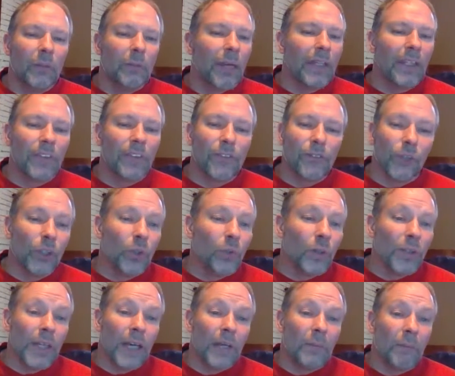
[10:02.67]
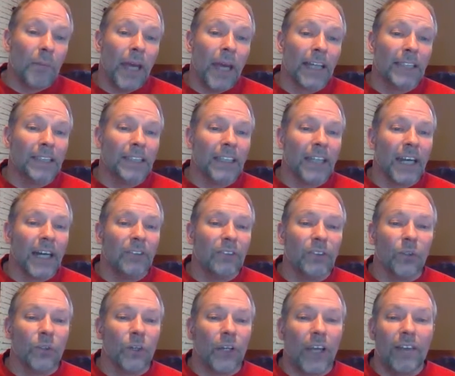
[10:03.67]
You made it through without passing
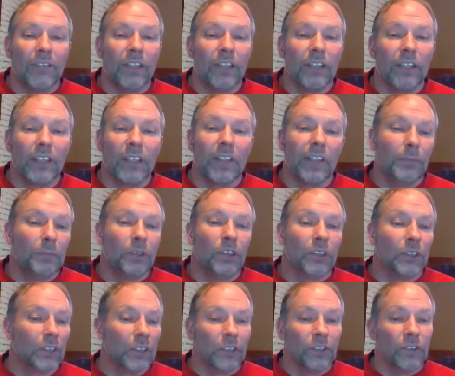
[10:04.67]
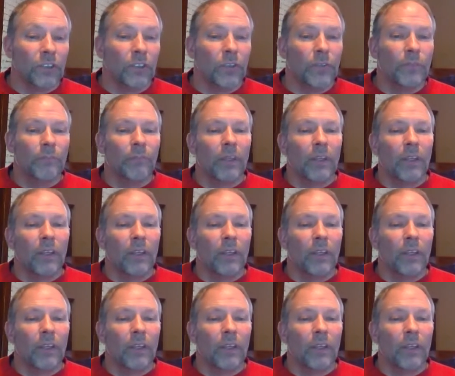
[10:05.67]
out or having a conniption, didn't you?